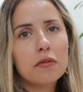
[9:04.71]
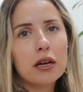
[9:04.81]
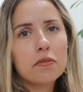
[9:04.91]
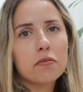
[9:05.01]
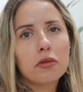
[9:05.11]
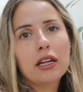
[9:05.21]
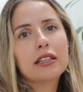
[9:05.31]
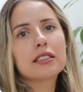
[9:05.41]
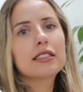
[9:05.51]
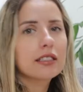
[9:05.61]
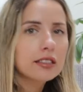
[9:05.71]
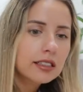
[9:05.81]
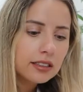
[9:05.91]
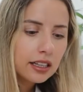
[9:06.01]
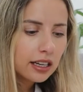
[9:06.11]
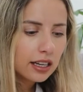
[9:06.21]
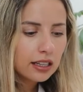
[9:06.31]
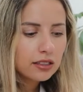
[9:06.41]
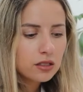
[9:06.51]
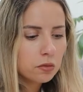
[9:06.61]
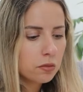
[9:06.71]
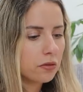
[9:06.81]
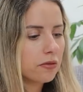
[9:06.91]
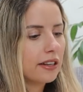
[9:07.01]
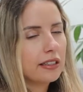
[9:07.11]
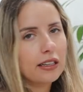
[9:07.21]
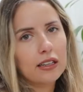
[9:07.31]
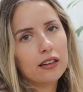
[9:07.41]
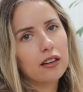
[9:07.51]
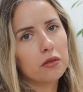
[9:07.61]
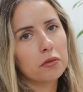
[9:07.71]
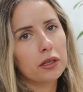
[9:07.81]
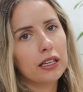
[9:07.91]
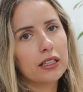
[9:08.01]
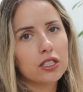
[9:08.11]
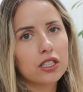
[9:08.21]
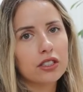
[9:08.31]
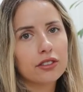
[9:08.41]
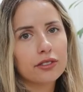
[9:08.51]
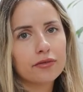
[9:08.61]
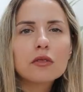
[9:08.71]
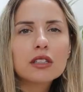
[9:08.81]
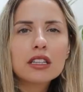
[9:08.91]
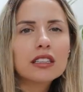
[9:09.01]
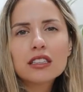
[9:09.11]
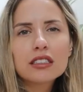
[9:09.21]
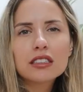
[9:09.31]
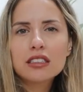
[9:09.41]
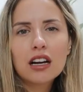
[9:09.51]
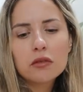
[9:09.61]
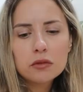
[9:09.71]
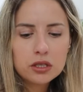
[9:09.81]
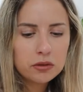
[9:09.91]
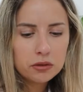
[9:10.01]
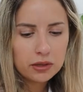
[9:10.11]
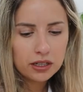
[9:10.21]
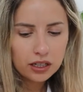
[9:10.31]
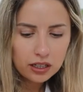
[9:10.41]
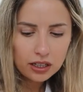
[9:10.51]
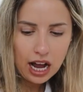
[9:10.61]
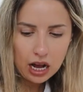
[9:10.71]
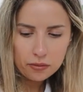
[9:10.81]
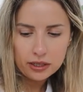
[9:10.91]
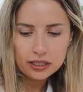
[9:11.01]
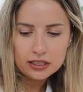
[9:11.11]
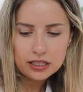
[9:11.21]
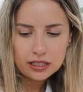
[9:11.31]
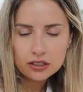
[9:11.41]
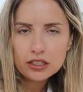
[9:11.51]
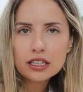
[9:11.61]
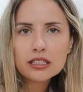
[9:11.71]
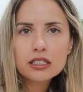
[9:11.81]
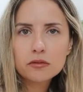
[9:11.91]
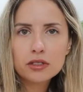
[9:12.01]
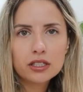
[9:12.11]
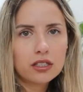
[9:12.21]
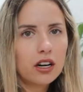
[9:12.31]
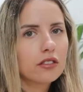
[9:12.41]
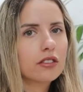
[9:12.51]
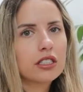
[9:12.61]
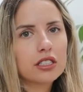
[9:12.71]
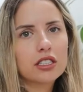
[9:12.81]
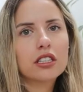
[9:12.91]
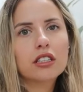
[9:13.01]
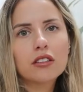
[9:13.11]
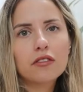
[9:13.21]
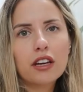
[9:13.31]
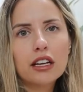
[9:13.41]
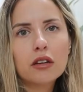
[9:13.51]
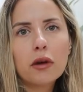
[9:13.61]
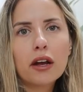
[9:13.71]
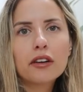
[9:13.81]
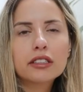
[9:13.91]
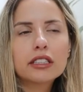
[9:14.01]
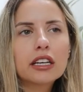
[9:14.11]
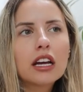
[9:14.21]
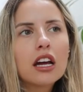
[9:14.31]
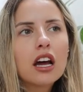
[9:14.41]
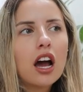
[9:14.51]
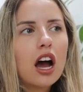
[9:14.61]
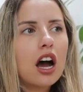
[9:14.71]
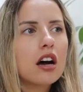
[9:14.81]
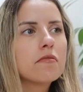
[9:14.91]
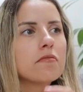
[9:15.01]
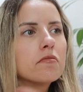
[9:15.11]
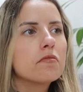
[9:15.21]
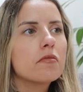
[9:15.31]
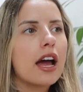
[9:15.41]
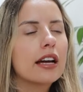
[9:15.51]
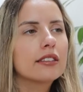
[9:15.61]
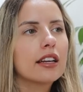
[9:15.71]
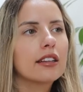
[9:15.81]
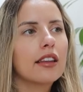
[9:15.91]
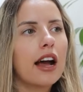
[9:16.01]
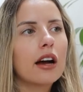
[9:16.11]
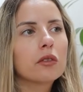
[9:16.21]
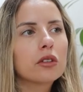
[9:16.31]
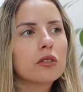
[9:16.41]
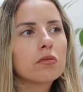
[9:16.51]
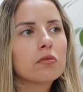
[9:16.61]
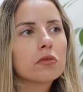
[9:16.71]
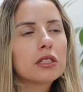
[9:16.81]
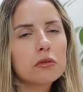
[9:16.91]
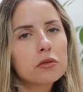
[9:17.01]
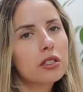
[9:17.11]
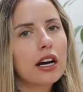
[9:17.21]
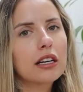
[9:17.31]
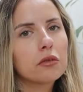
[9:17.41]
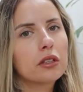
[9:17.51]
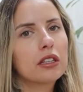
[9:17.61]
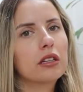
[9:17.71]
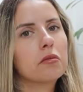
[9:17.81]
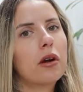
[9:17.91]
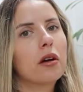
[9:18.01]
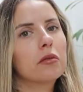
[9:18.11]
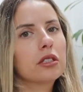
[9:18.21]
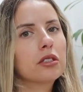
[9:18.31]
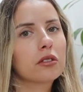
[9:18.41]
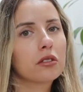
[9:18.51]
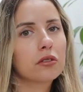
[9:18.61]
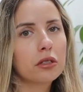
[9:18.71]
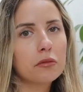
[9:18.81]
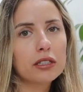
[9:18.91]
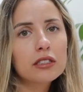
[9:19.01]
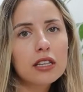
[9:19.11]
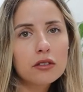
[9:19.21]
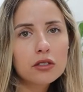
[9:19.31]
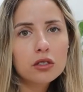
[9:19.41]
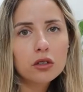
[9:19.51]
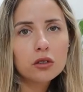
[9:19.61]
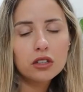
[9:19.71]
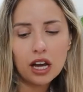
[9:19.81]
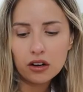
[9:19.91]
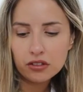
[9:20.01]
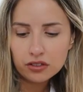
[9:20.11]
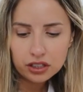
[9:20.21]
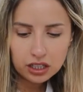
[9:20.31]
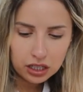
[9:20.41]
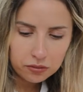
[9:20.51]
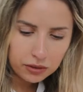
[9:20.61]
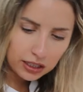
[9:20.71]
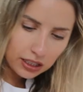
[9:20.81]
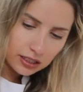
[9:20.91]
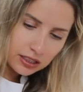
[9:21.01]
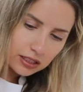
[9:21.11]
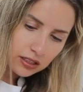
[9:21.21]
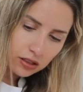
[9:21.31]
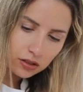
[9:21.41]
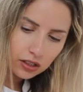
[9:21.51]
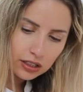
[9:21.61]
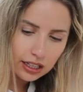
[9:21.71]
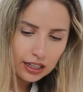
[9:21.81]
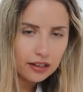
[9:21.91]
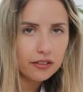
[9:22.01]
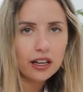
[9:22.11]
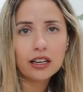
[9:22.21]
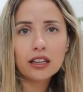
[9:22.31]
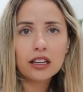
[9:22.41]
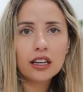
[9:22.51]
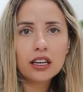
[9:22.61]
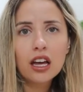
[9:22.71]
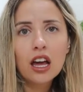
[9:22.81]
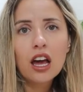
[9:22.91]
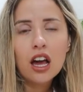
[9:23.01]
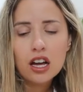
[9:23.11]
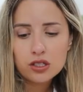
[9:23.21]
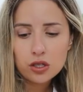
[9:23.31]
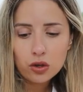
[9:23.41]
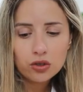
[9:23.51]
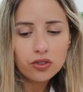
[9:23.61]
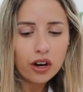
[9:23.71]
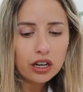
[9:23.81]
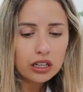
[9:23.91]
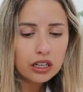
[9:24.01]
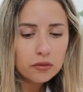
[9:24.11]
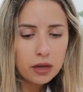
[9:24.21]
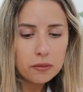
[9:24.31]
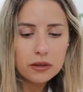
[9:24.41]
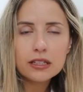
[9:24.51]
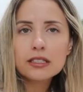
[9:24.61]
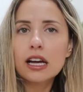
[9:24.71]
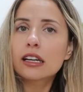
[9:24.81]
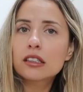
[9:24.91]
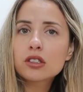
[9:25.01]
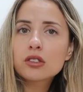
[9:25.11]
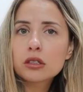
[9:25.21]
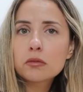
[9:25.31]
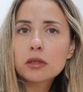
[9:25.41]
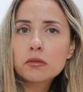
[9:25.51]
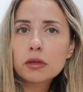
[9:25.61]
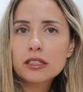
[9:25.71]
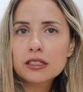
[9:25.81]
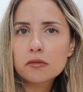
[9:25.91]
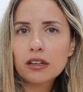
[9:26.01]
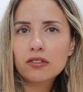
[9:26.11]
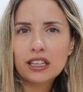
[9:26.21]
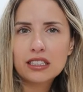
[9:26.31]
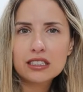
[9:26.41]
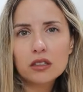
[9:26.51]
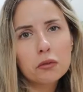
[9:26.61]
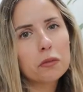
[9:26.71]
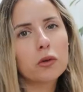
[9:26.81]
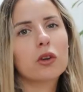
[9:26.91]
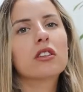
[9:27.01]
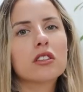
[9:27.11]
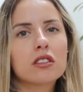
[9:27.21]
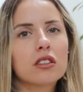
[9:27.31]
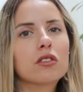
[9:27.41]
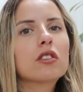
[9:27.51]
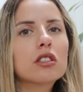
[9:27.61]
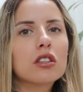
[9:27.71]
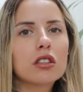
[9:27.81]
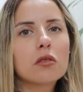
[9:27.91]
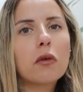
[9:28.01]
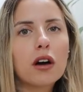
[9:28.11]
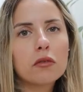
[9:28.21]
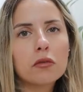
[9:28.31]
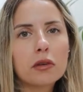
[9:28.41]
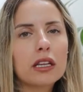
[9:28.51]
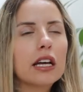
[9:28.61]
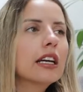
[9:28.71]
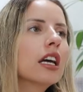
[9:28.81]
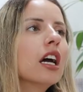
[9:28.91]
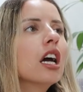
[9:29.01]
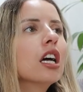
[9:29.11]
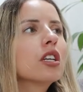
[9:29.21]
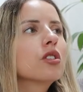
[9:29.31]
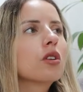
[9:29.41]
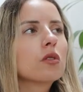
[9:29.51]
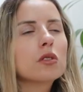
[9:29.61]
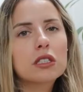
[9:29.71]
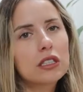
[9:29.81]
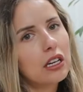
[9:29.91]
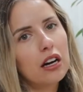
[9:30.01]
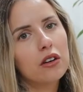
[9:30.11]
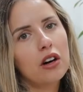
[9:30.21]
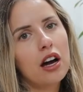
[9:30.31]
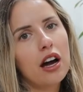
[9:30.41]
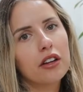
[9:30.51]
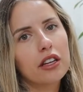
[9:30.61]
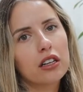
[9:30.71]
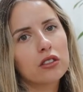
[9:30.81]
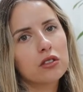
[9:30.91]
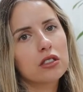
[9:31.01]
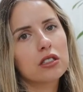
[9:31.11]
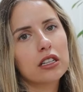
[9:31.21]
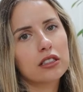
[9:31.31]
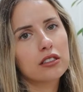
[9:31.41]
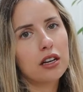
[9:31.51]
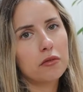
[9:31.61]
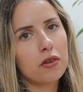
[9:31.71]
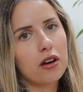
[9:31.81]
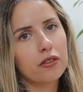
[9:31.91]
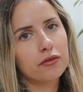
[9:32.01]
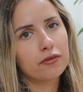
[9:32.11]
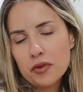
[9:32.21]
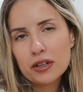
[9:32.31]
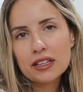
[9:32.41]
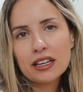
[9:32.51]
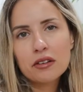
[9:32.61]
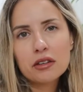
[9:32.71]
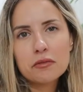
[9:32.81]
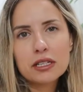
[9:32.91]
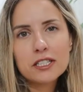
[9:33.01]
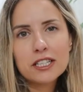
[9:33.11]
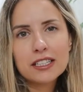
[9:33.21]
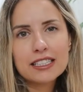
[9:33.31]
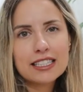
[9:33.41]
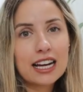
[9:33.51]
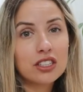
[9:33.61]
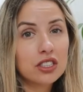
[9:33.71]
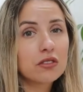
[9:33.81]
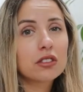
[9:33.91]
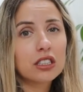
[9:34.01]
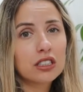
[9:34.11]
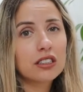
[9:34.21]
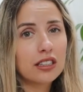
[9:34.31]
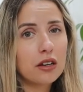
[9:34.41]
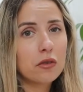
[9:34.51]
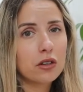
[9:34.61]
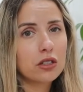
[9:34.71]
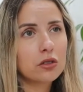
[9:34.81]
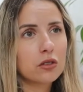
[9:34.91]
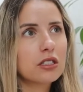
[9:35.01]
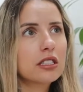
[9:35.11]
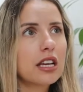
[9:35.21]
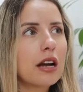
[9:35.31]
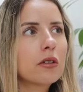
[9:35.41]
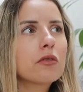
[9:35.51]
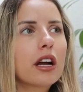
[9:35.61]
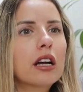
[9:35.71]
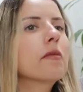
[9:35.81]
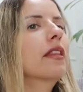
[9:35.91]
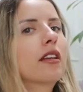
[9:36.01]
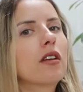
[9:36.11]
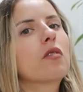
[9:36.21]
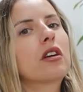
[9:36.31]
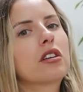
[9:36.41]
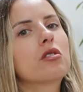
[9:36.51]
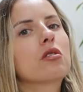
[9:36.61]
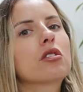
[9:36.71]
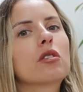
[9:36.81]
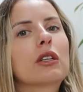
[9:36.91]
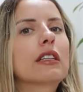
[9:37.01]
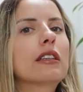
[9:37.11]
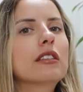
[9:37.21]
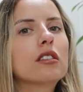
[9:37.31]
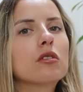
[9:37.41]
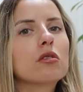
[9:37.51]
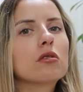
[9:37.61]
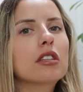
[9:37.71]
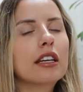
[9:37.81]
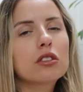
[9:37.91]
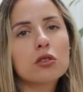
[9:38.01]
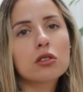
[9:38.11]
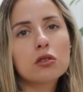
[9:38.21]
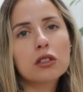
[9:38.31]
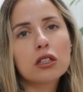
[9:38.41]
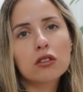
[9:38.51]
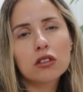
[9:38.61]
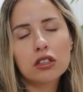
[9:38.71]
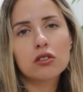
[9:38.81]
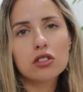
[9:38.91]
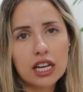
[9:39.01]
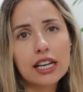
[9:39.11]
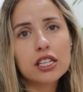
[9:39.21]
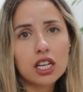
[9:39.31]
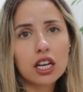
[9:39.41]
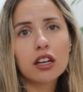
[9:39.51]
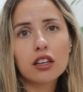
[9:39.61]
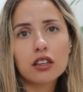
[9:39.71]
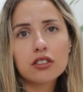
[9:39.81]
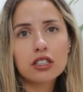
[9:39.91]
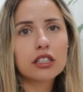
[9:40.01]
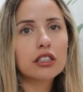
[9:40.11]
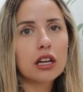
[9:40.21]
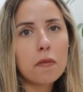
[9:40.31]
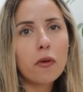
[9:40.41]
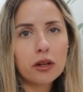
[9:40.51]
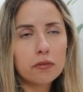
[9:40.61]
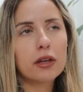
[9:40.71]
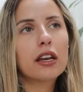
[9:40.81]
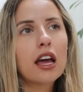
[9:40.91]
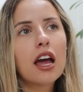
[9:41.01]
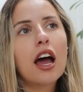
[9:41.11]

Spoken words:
that my blood is circulating to prevent any complications. One thing that didn't happen to me, but it could happen, is that you get some discoloration in the vein apparently. And then that would subside within probably 2-3 months, I was told. However, in my case, it doesn't look like I have anything so far. Maybe the second treatment, because my vein is a little bit more on the surface on the bottom of my leg. So we'll see how that goes the second time around. One thing I want to mention, it's actually really good that I wore shorts. I would recommend that you wear shorts, or at least you take shorts with you that you change in during the appointment.